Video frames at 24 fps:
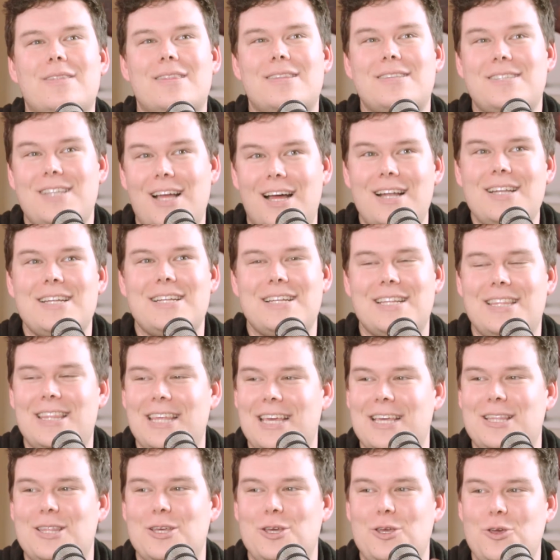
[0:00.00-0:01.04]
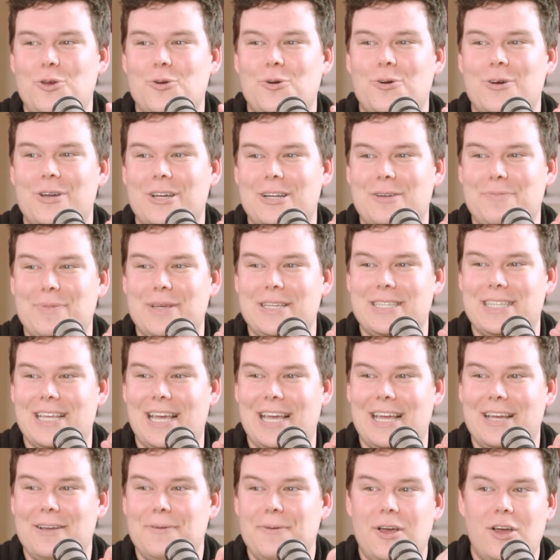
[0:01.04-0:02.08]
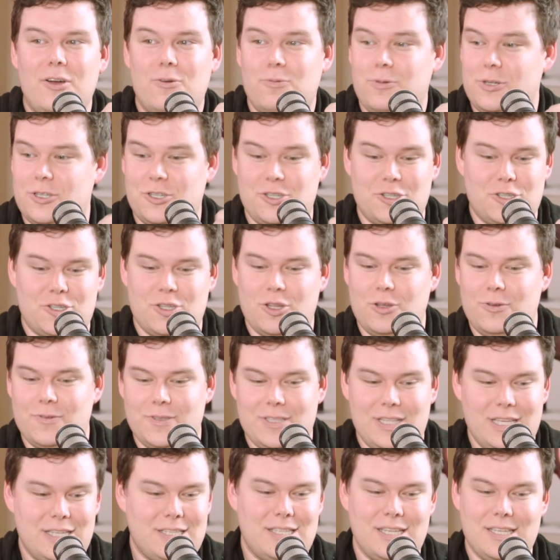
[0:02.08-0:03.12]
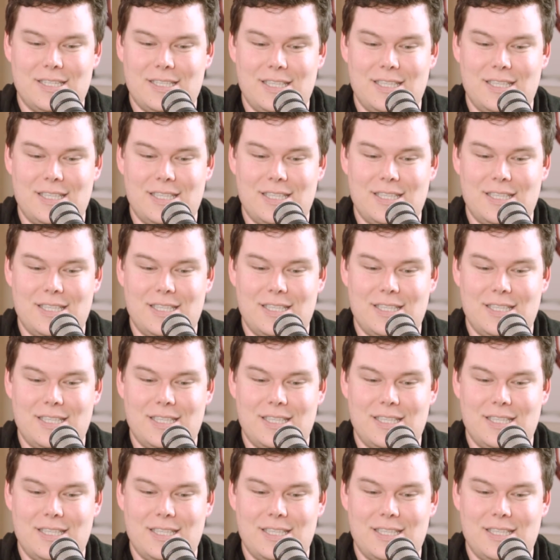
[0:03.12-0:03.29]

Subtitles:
starting to think that you're going to be saying we should just lose this,